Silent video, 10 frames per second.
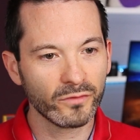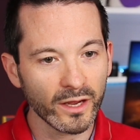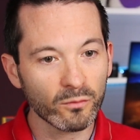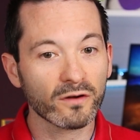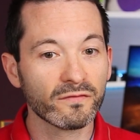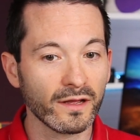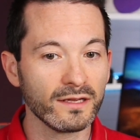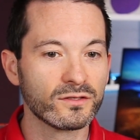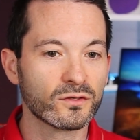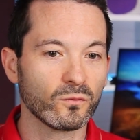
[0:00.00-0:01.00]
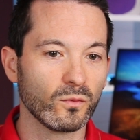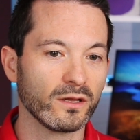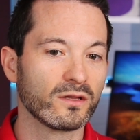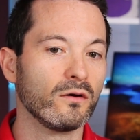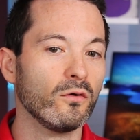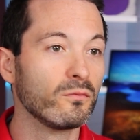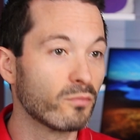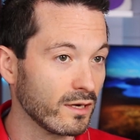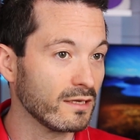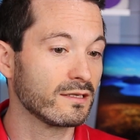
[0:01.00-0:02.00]
they were faced with
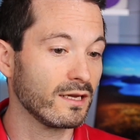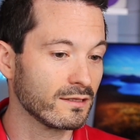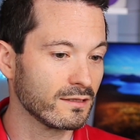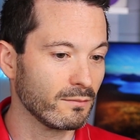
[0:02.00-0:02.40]
unprecedented